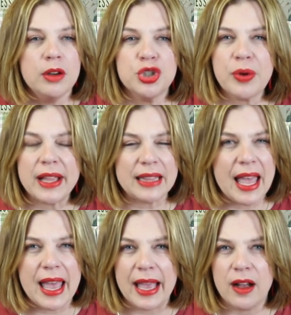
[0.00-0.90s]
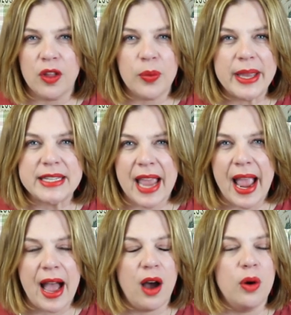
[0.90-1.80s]
straight leg all the way
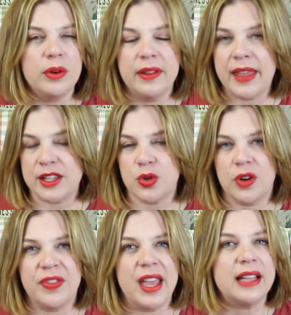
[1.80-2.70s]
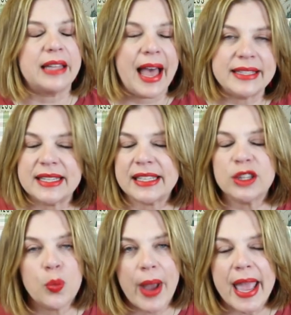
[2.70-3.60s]
down, that sort of thing, elastic
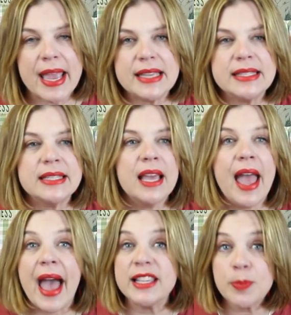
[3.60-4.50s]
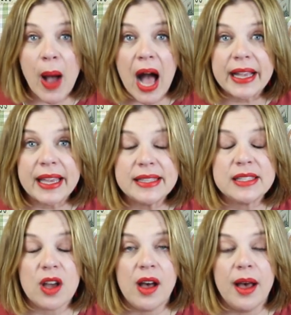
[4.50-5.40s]
at the waist, has
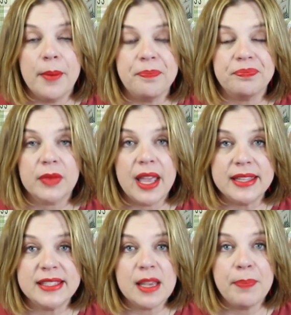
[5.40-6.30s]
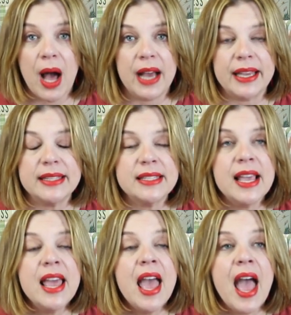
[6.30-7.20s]
pockets, um, inseam pockets,
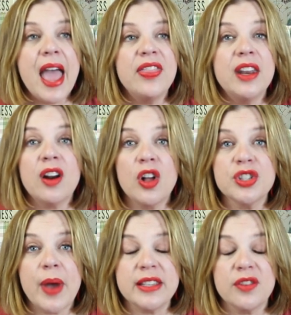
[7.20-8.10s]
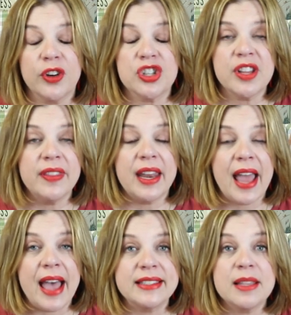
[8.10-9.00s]
and then it also has a version that
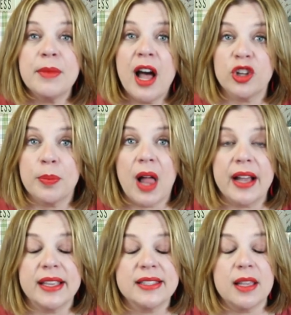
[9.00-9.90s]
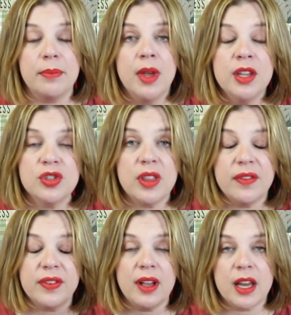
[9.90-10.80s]
has some color blocking, some, so
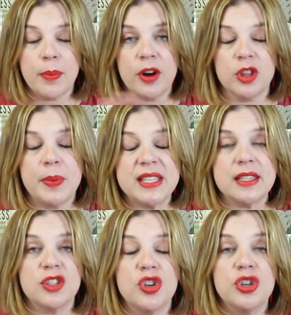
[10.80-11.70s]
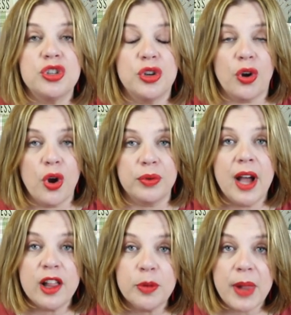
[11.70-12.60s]
they've cut apart the pieces so you could do your own
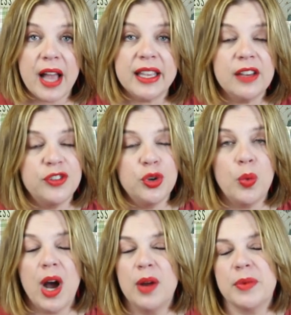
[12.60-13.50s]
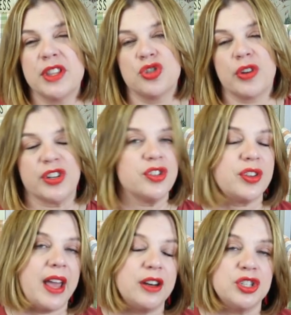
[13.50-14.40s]
color blocking if you want with
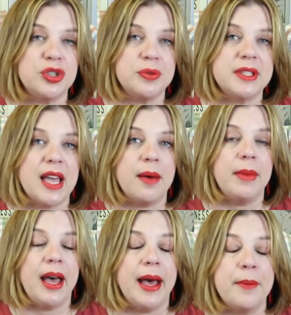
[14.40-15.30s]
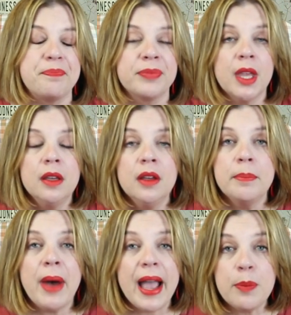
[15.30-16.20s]
instructions on how to do some um,
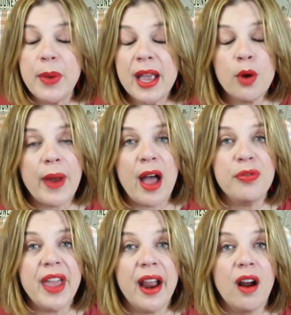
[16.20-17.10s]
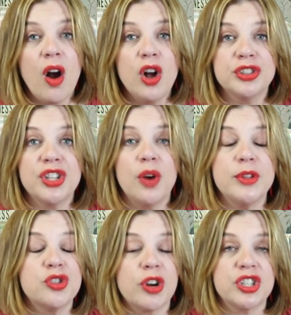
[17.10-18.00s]
piping around there,
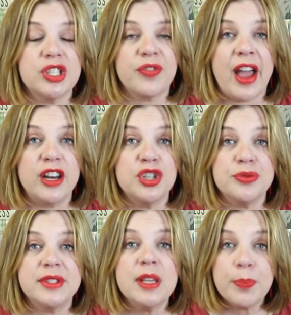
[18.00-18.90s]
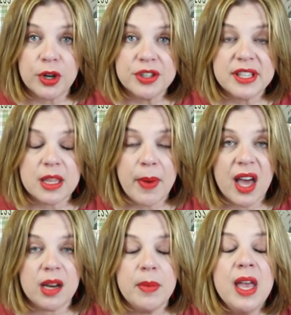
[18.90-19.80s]
also instructions for how to do zippers at the
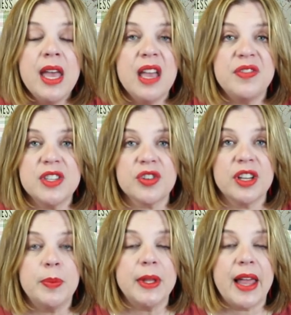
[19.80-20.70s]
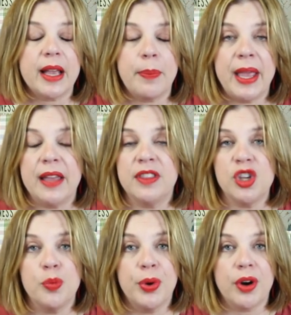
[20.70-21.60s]
bottom. If these are gonna be like a pant
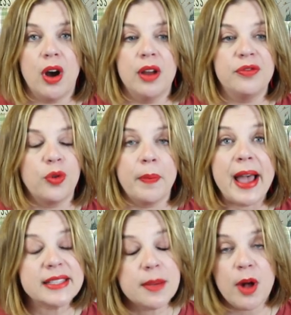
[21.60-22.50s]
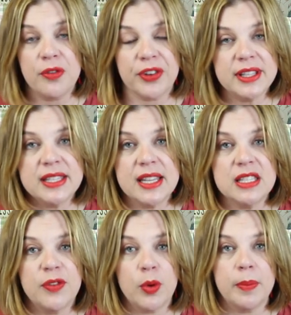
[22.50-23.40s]
that you put on for basketball, for
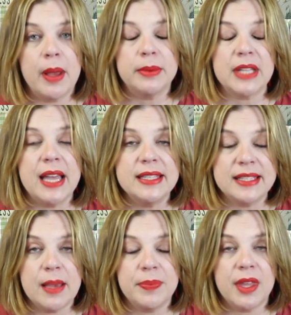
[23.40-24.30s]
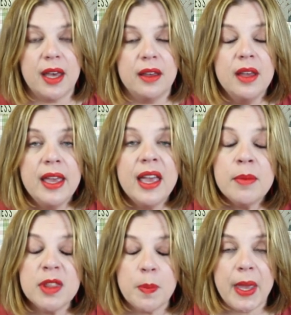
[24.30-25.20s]
instance, if you wanna be able to unzip the
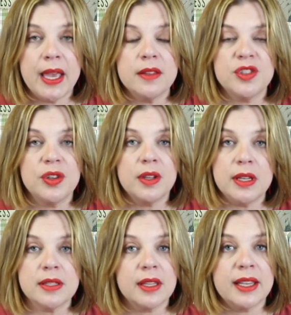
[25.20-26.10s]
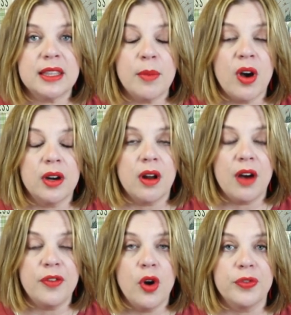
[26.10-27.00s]
hem of the pants so you can easily get them on and
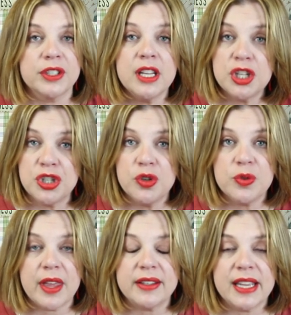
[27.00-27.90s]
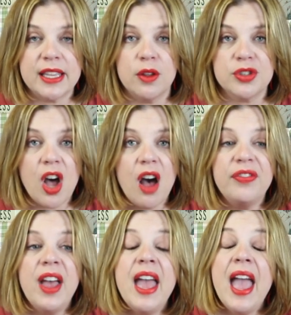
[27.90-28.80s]
off over tennis shoes without taking those
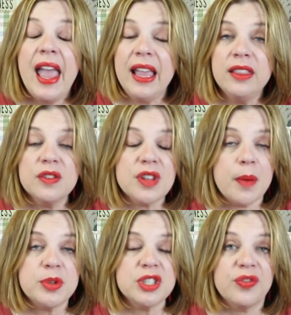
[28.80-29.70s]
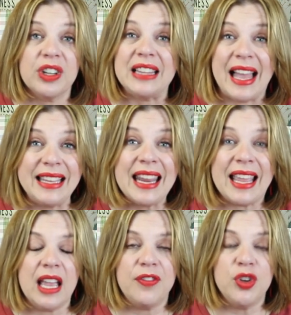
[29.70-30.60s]
off. And there's options for
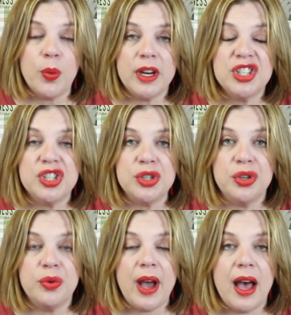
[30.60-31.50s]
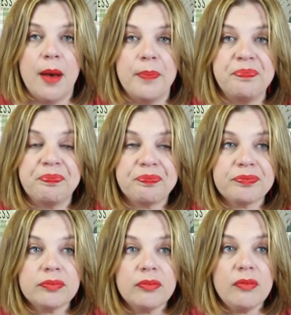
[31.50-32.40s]
lining. If you wanted to do um,
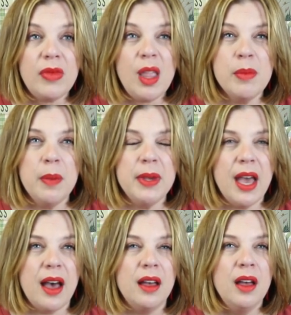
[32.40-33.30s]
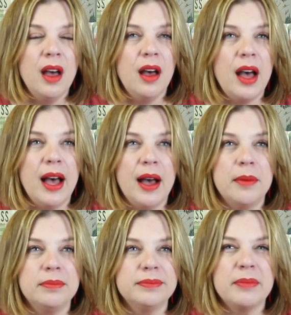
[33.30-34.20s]
maybe a,
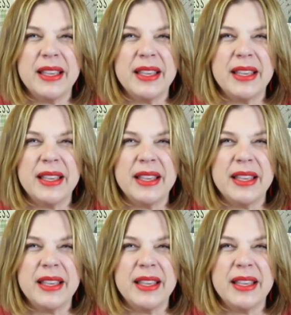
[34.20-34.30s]
um,